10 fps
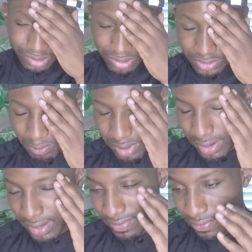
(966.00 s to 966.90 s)
Holy
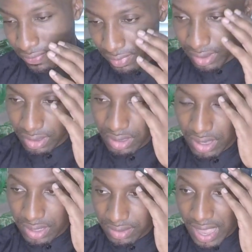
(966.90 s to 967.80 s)
Spirit,
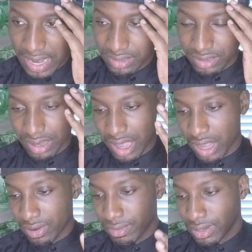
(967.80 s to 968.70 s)
it's actually
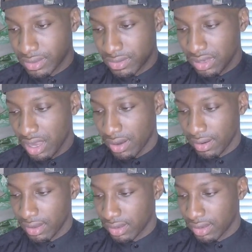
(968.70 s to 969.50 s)
awkward and scary,